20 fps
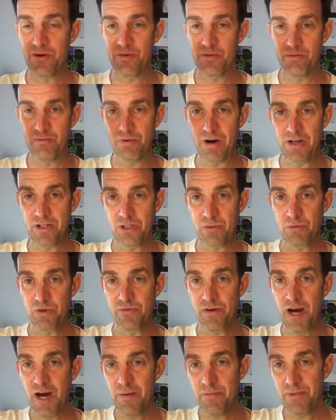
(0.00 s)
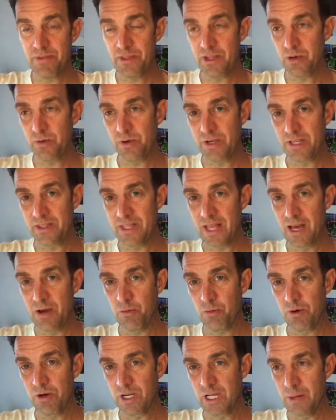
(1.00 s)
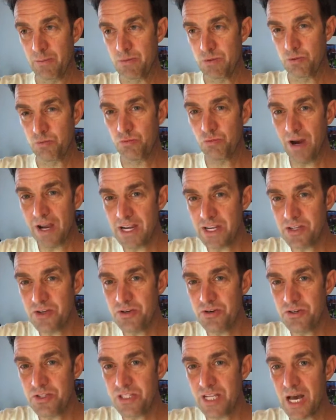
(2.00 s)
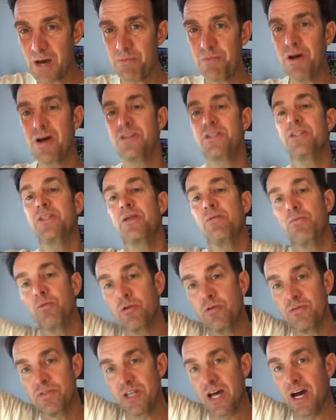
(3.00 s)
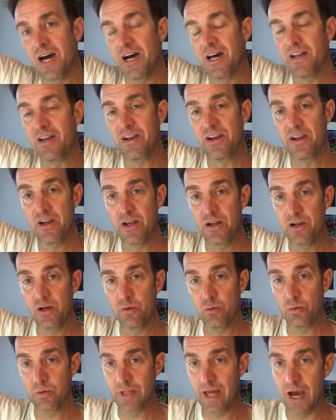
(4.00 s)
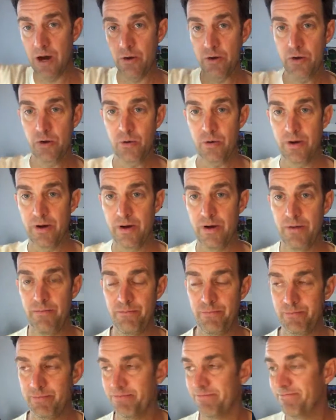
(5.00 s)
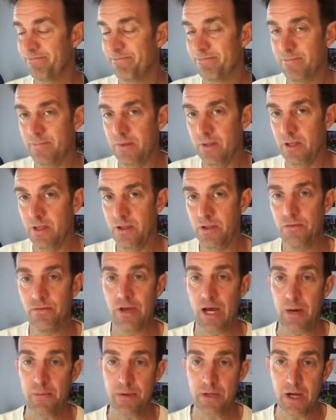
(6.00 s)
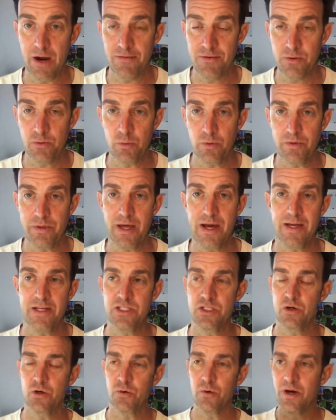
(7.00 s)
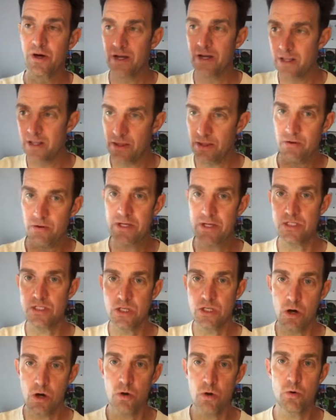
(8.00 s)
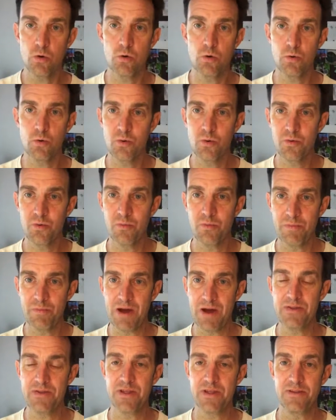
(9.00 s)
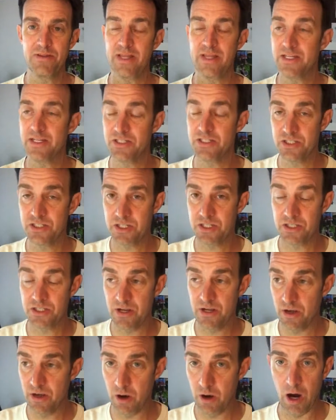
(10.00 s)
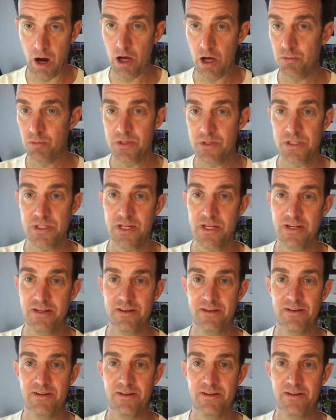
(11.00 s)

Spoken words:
price will move up, then you'll get that where it comes right to your stop loss and then moves on without you. You've got to be comfortable with that. So there is no method that's just 100%